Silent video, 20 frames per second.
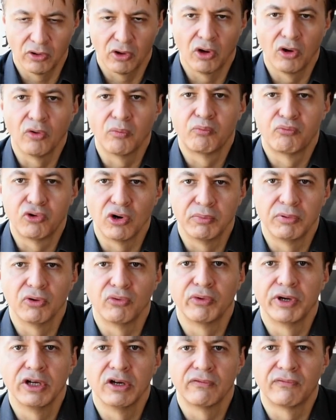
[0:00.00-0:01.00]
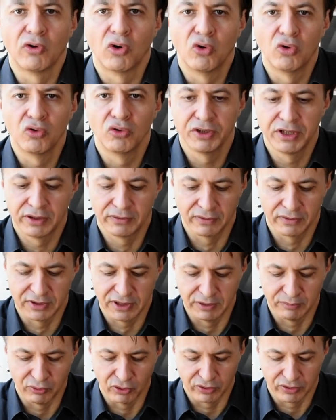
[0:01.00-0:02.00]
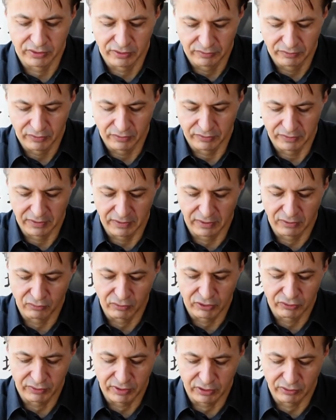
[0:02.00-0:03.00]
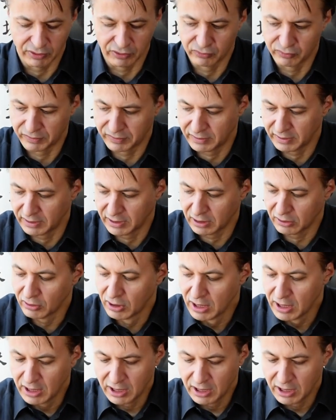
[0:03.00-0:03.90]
a proper way of holding the teapot. So this is what we are going to see now.